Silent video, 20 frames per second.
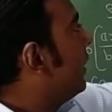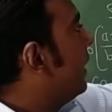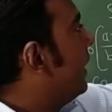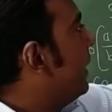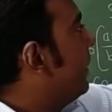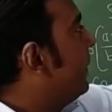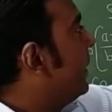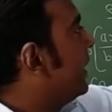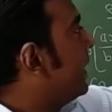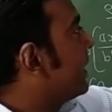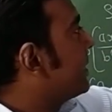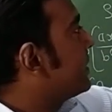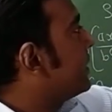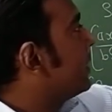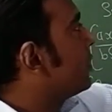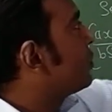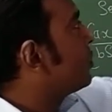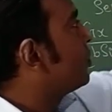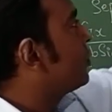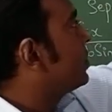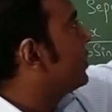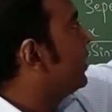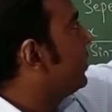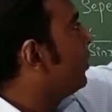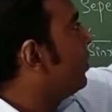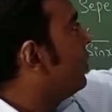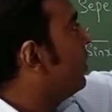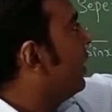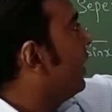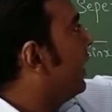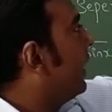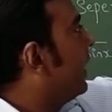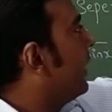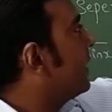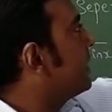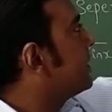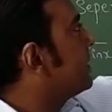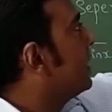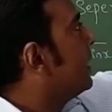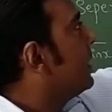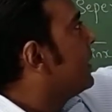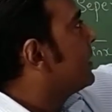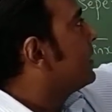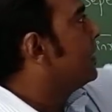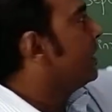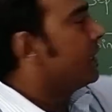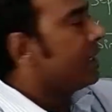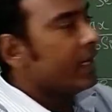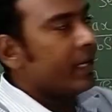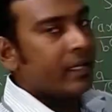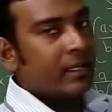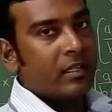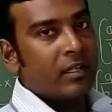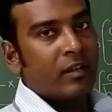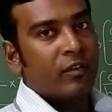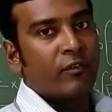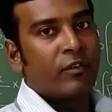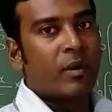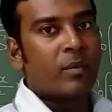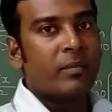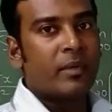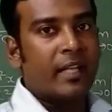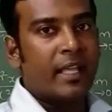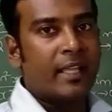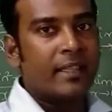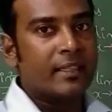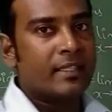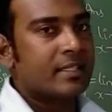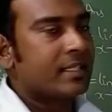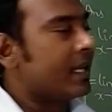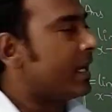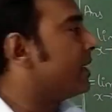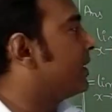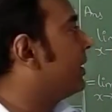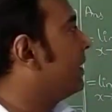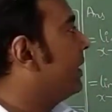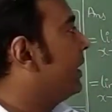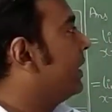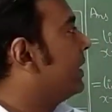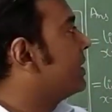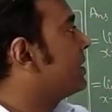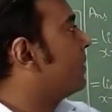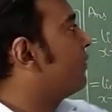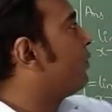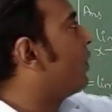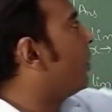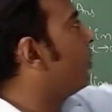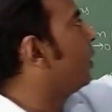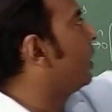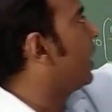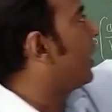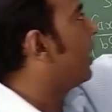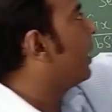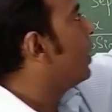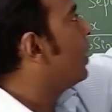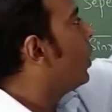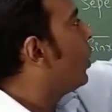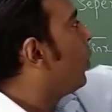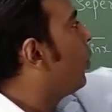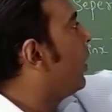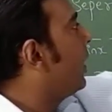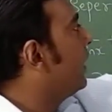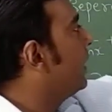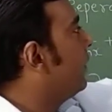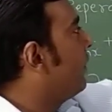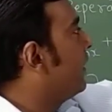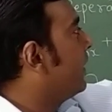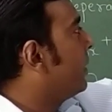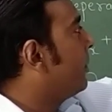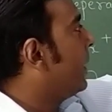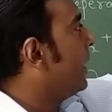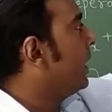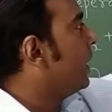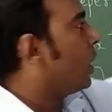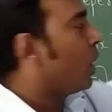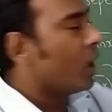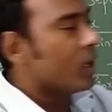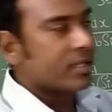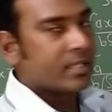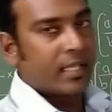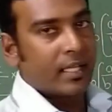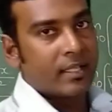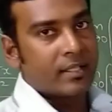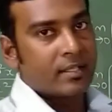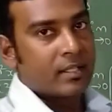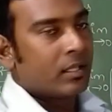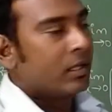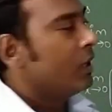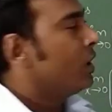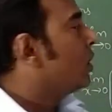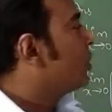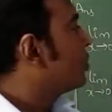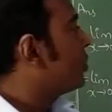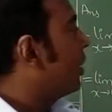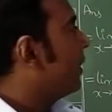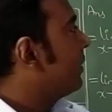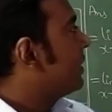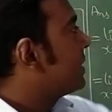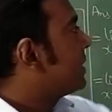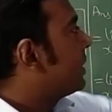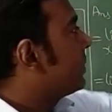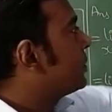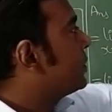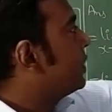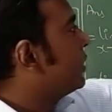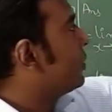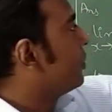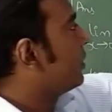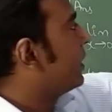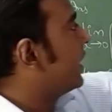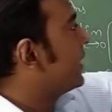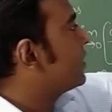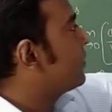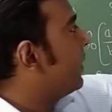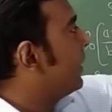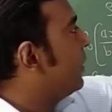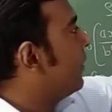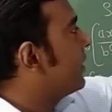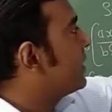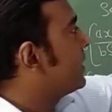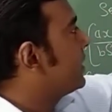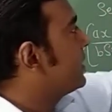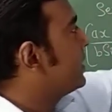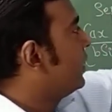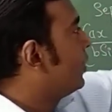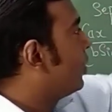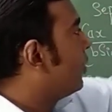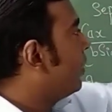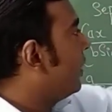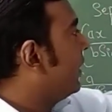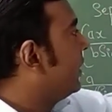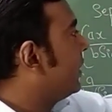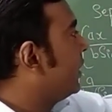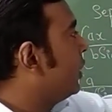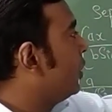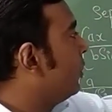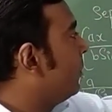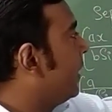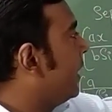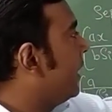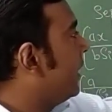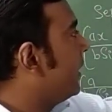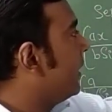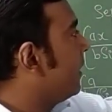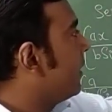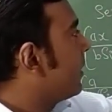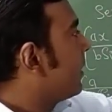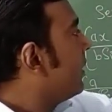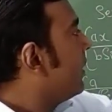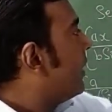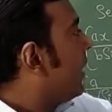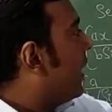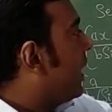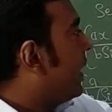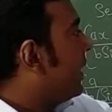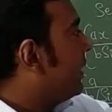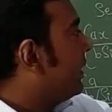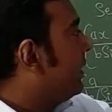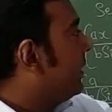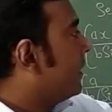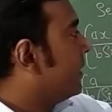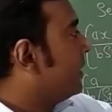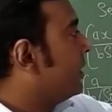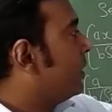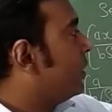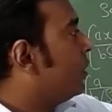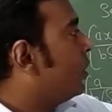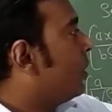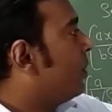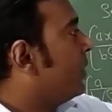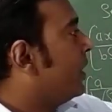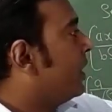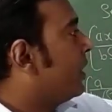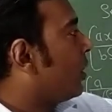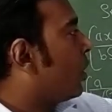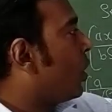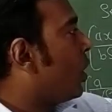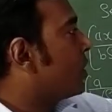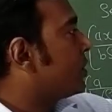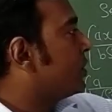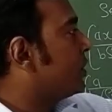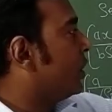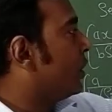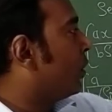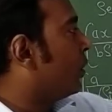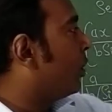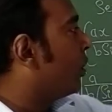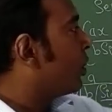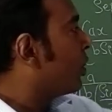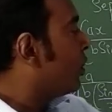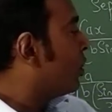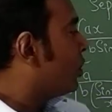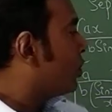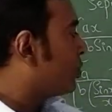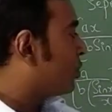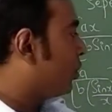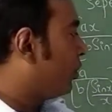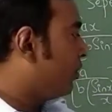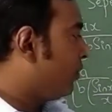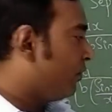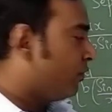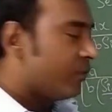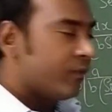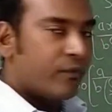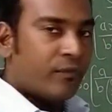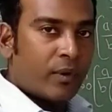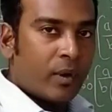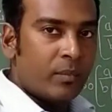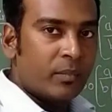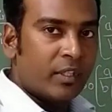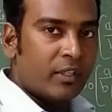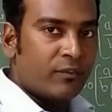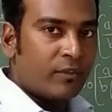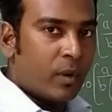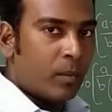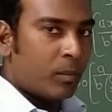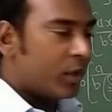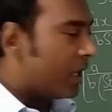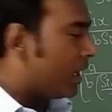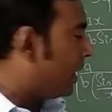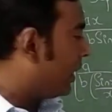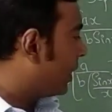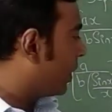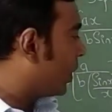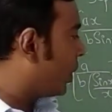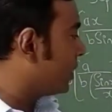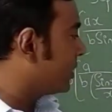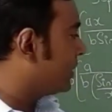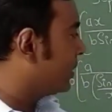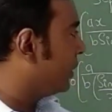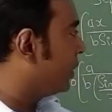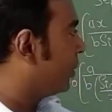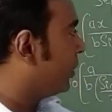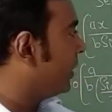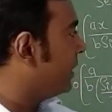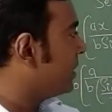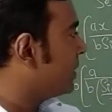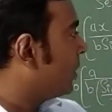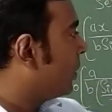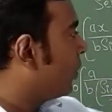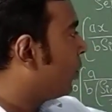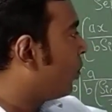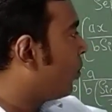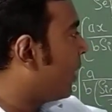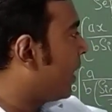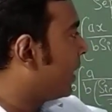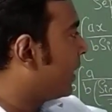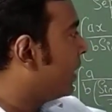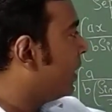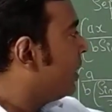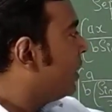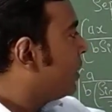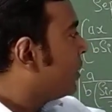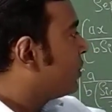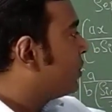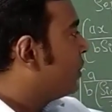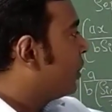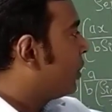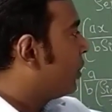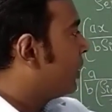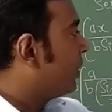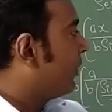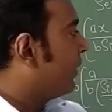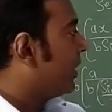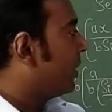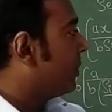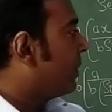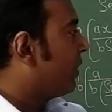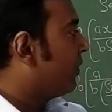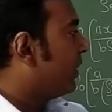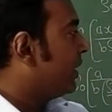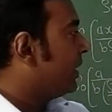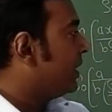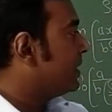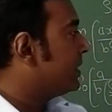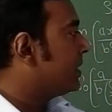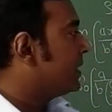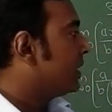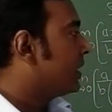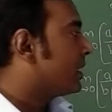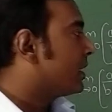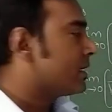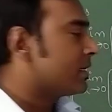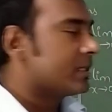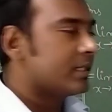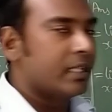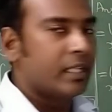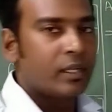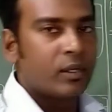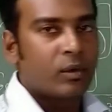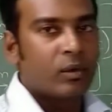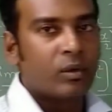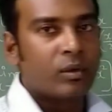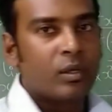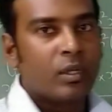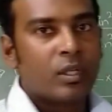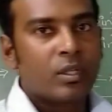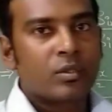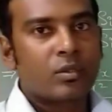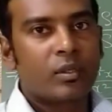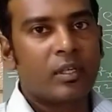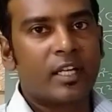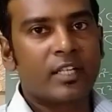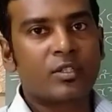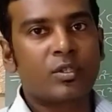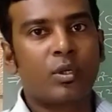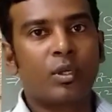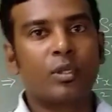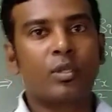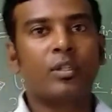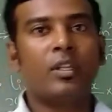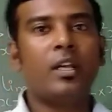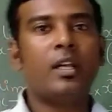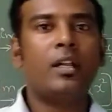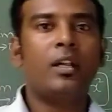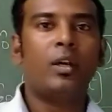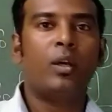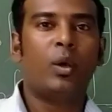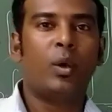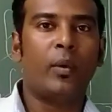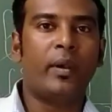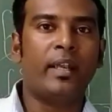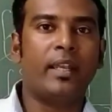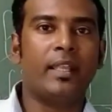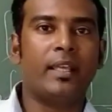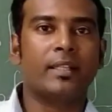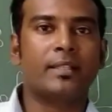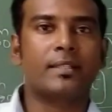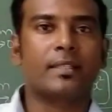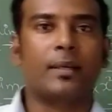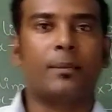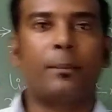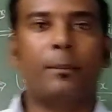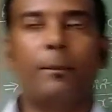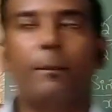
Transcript: limit x tends to 0, x secant from 10th standard. It is a formula 1 divided by cos x. So I will substitute x value as a 0 in the numerator and here in the denominator cos 0. So from the formula cos 0 is 1. 0 divided by 1 is 0. So let's go to the 20th sum.